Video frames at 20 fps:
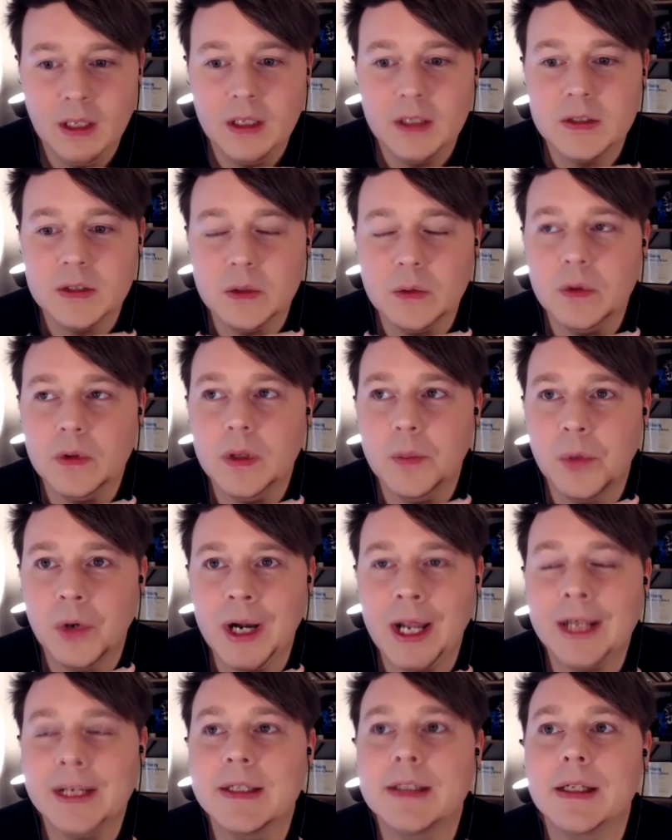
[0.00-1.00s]
So the
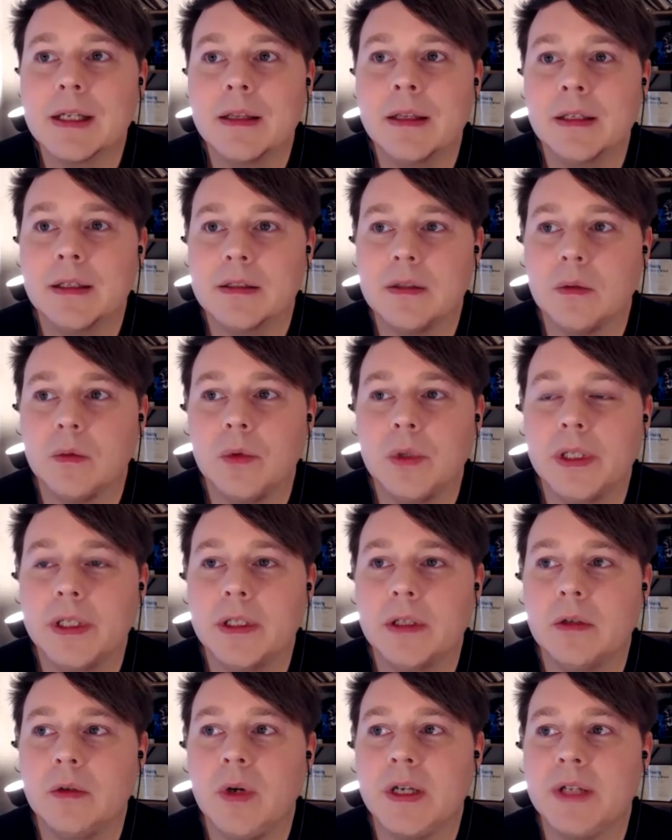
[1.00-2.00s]
practice, I think, is a really
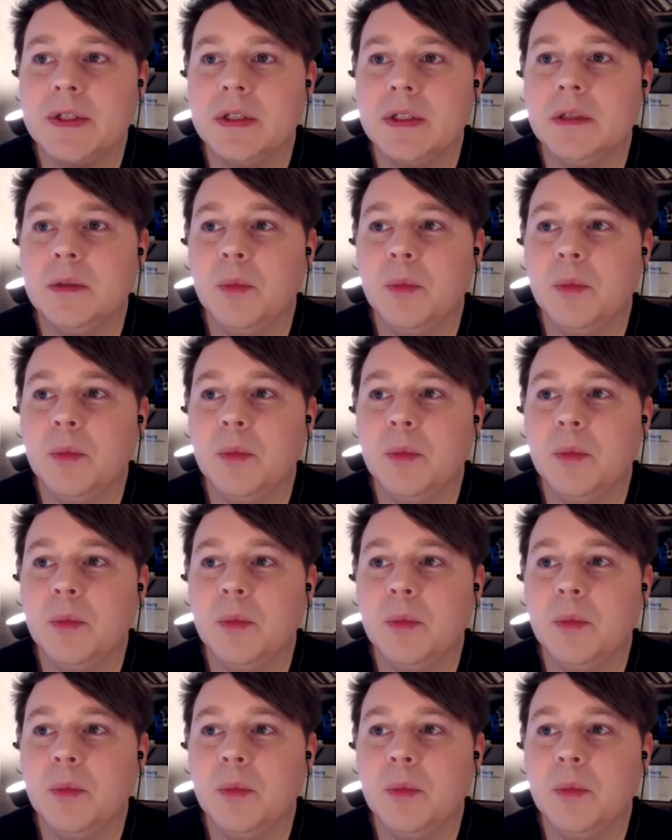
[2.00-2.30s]
good question